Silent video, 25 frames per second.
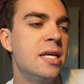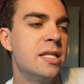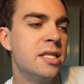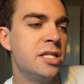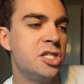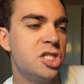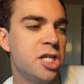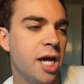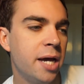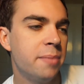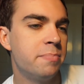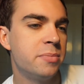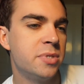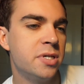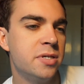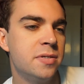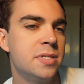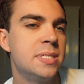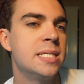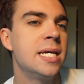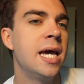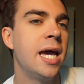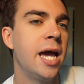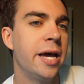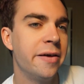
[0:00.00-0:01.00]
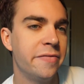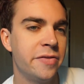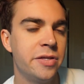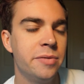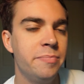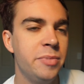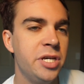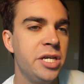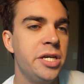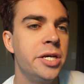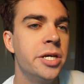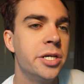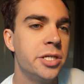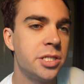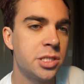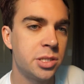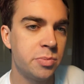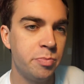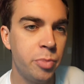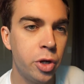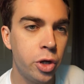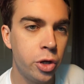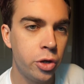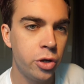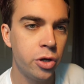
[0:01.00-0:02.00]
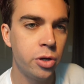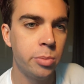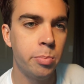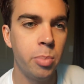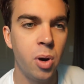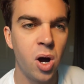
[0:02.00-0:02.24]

The chapters have to be spurred